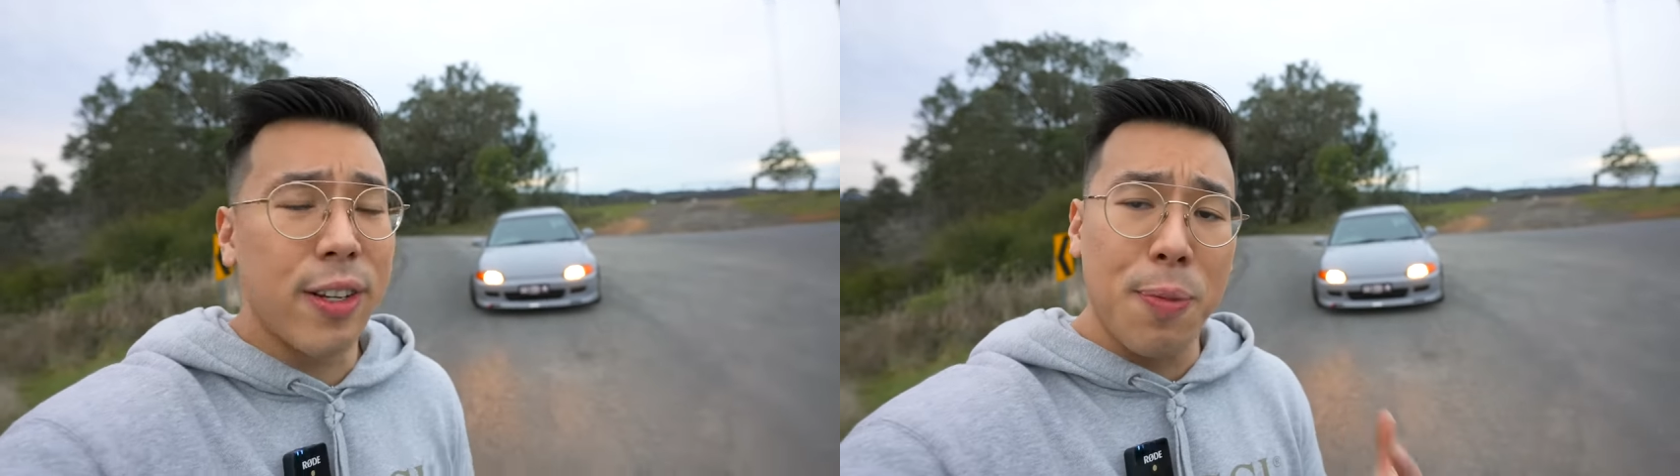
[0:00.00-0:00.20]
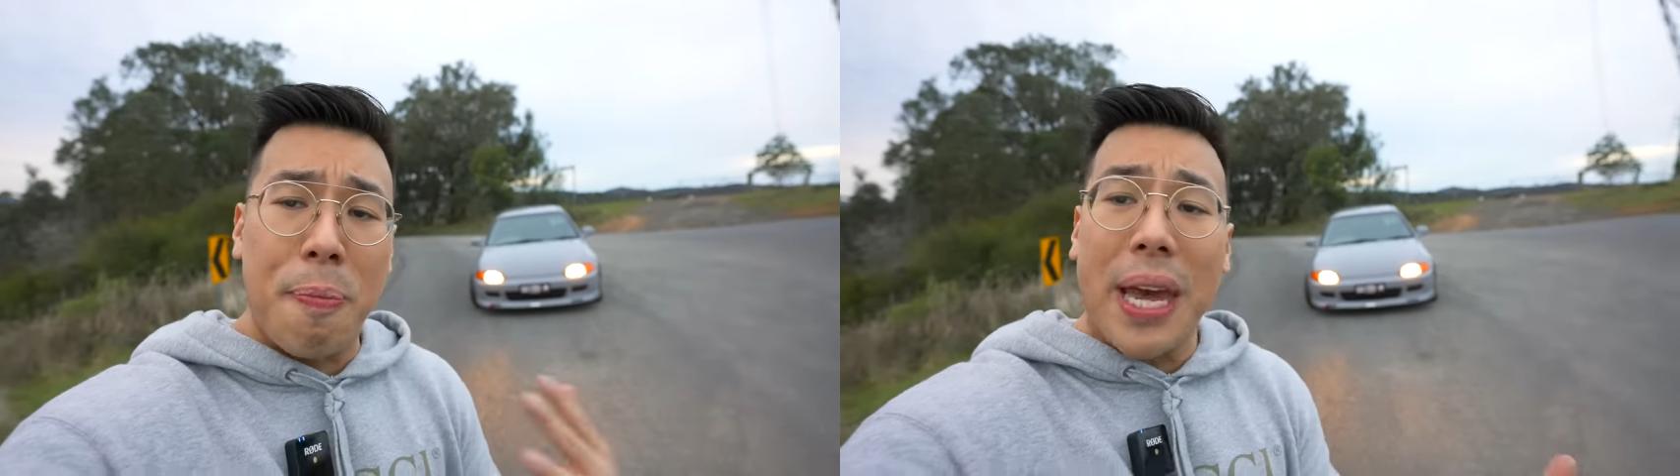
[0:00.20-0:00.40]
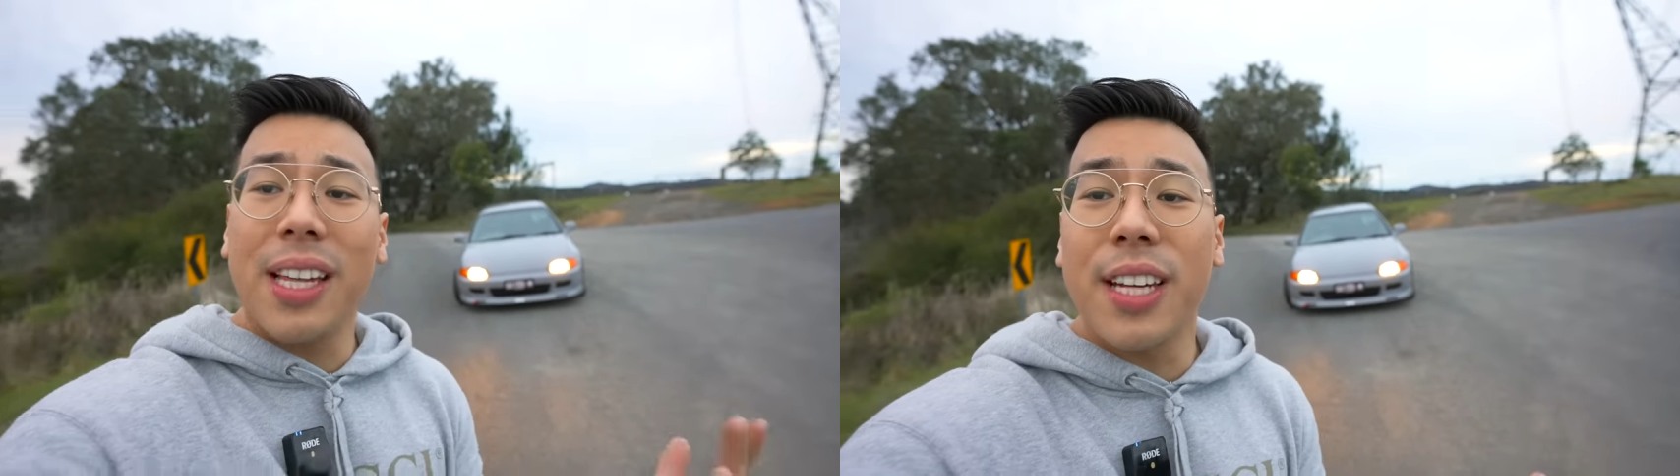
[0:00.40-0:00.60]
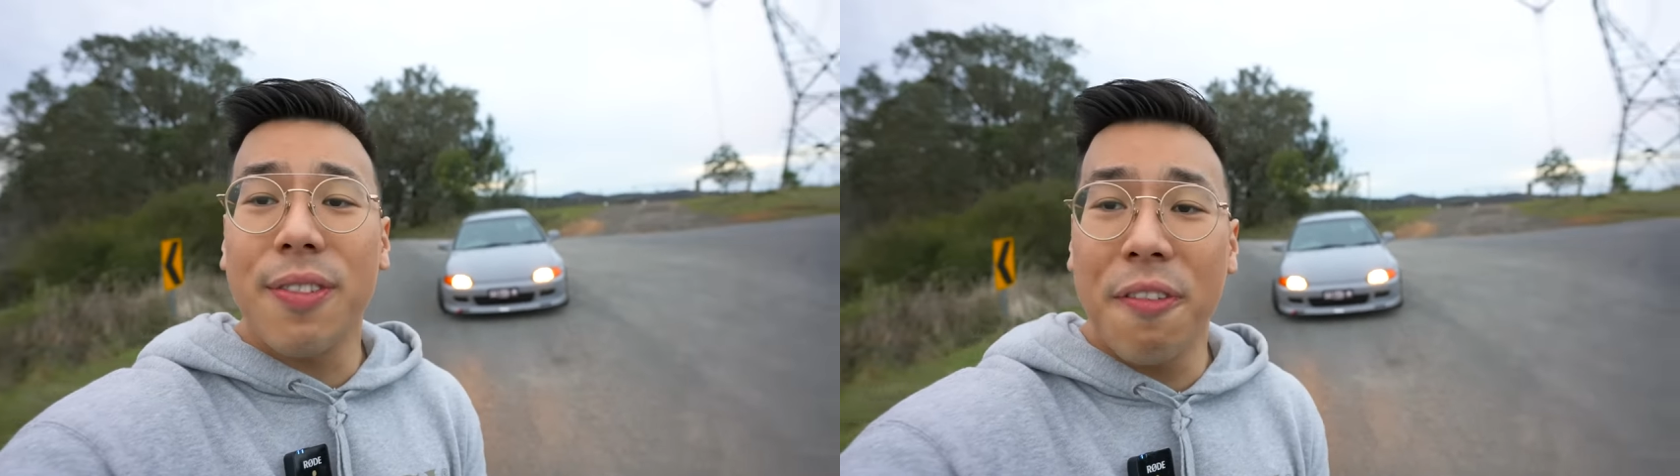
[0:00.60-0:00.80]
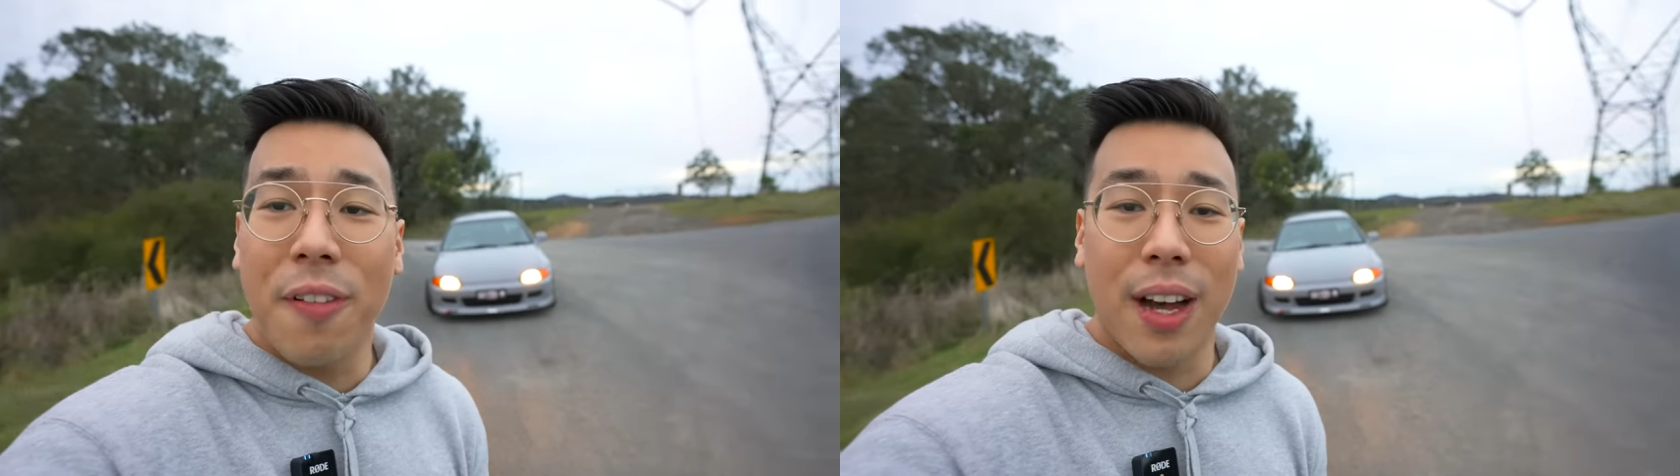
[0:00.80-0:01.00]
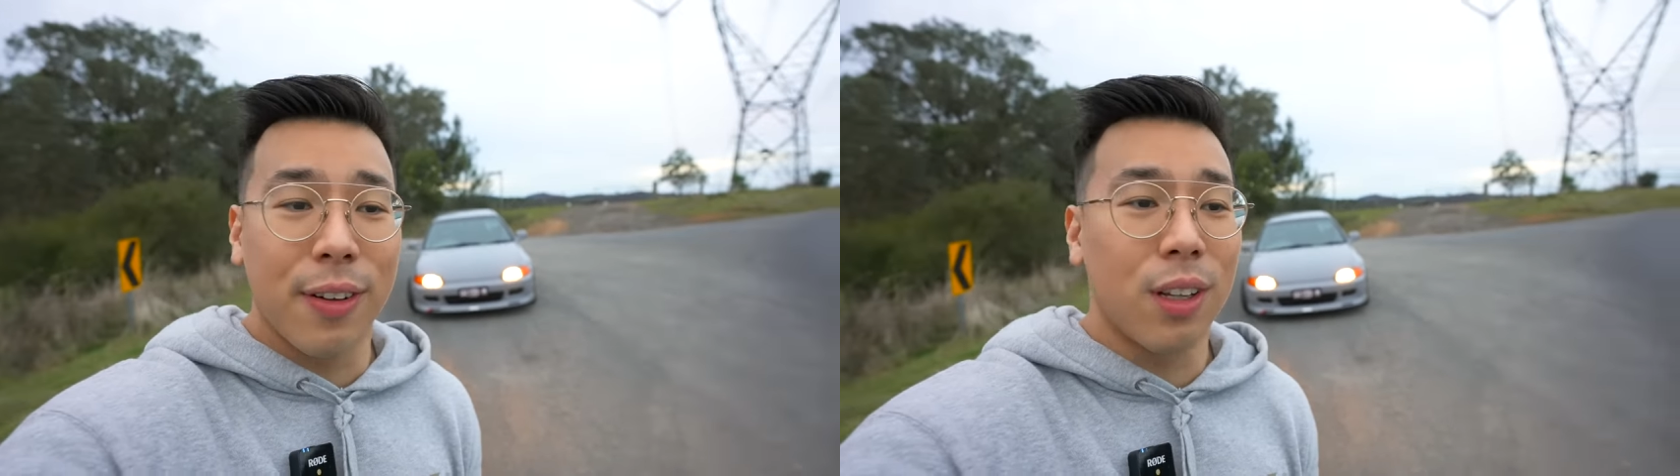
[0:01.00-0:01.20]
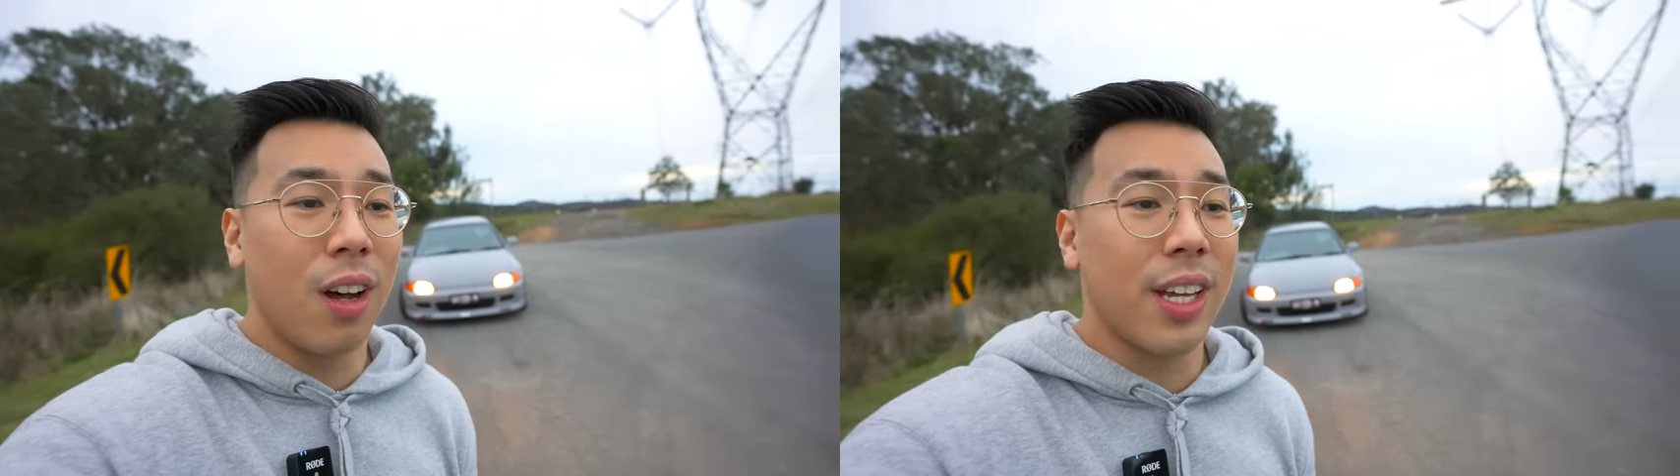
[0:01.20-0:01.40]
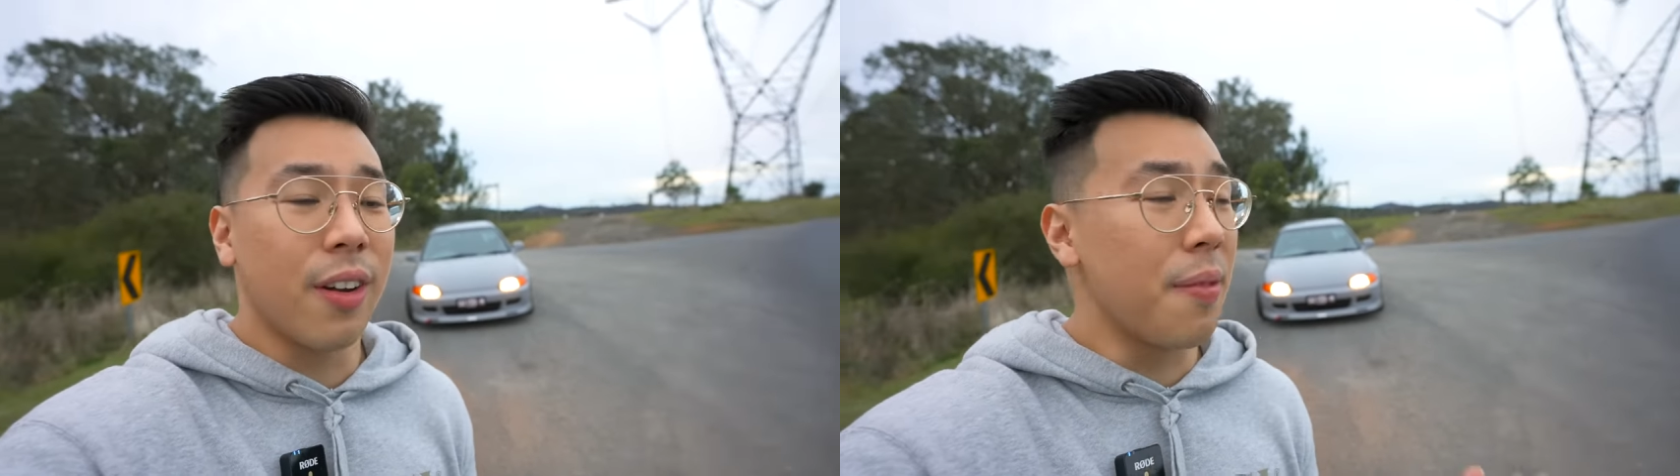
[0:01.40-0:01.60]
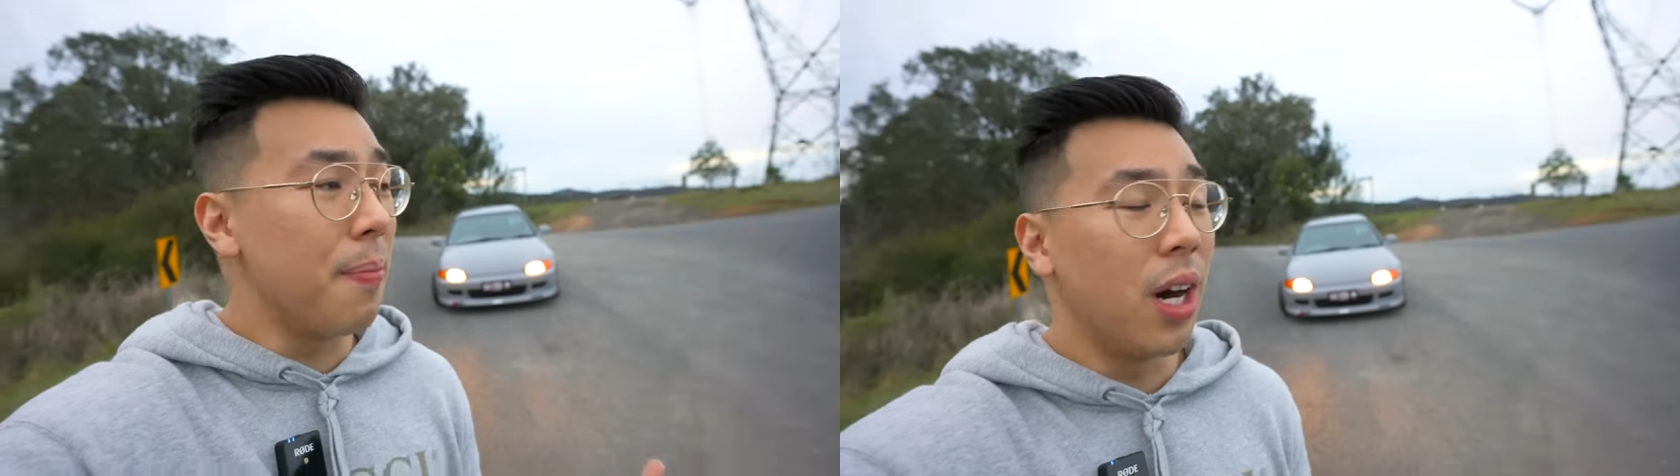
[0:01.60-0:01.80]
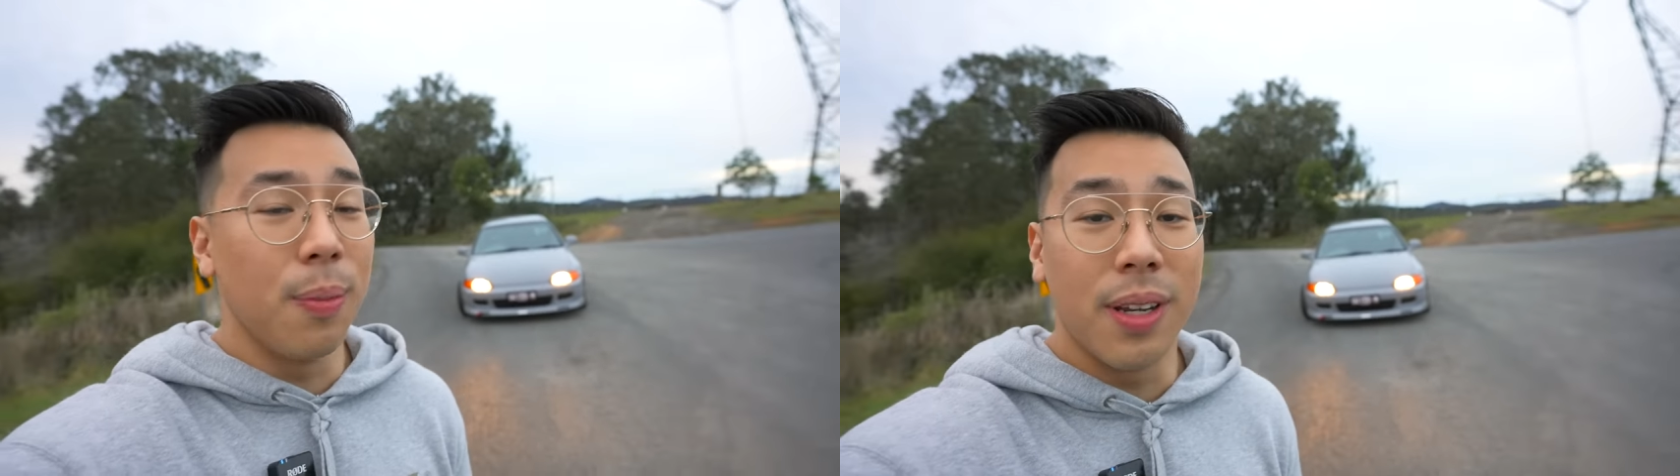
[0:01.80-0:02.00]
It's barely even 5 o'clock here in
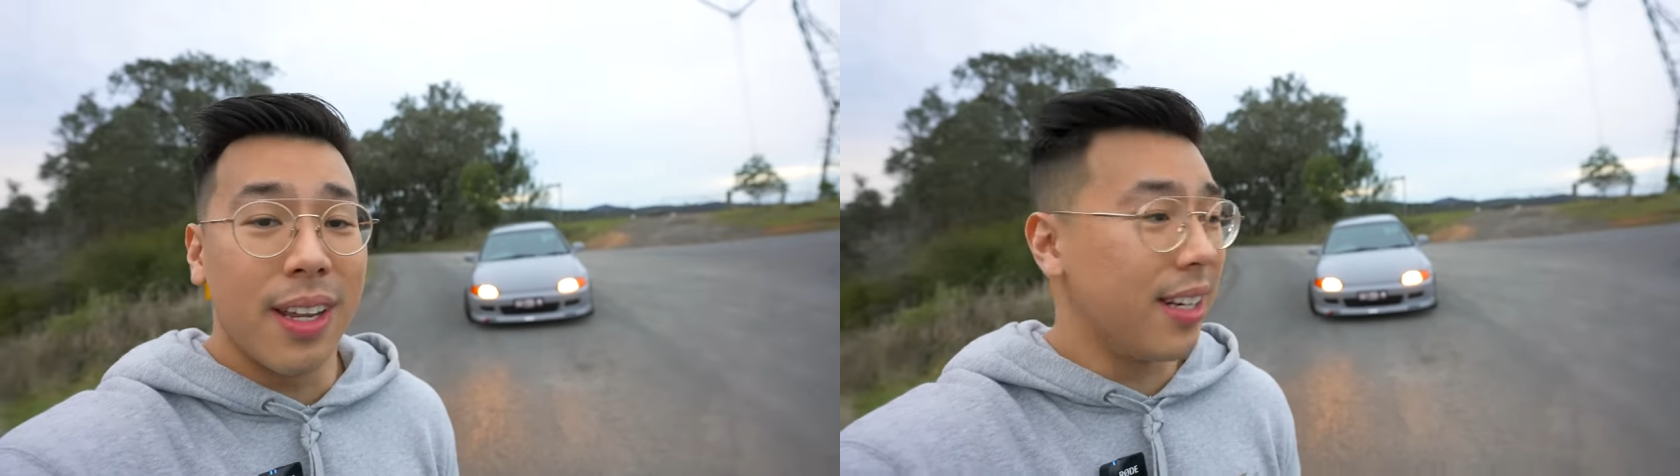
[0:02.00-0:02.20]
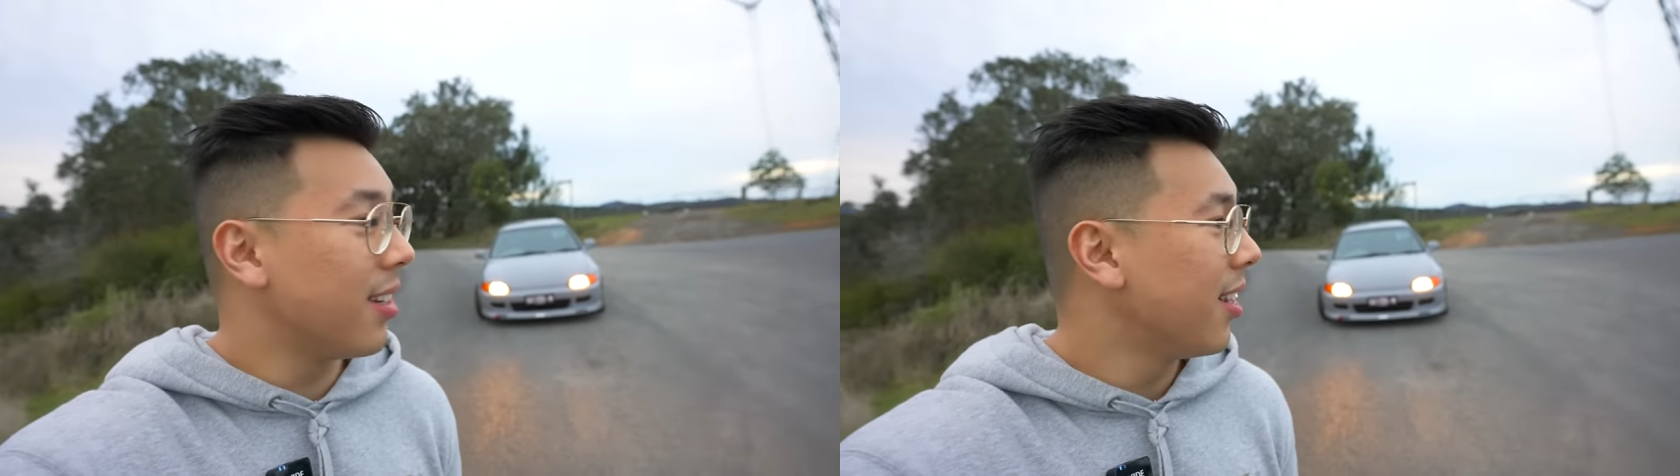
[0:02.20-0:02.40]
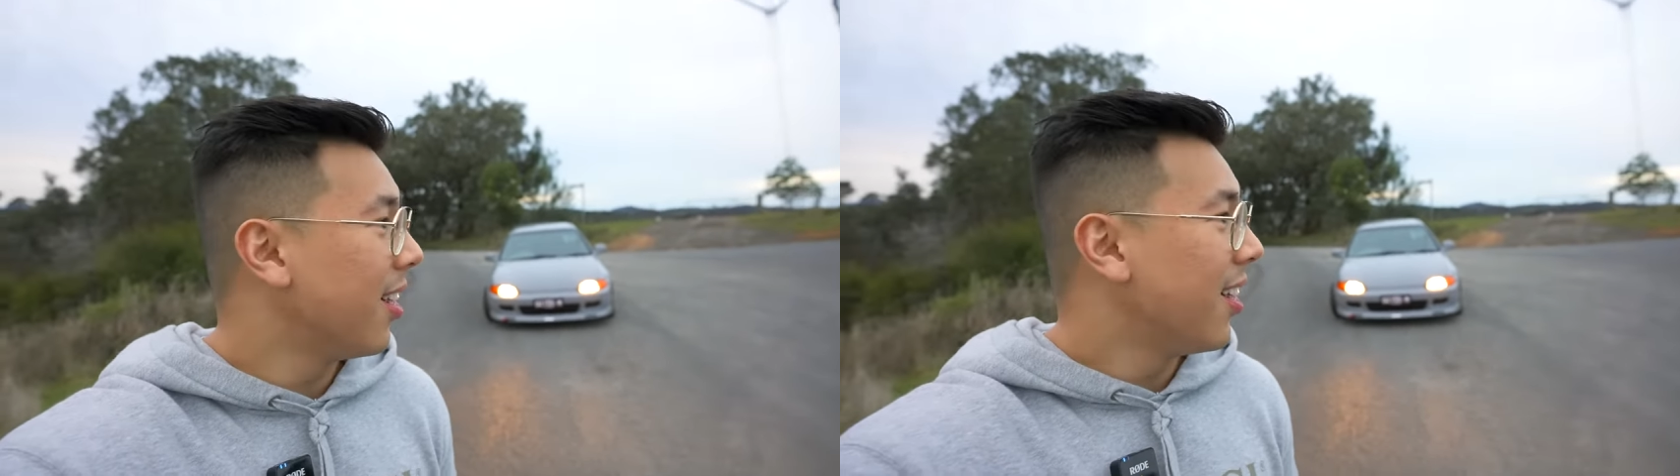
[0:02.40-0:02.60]
Melbourne, and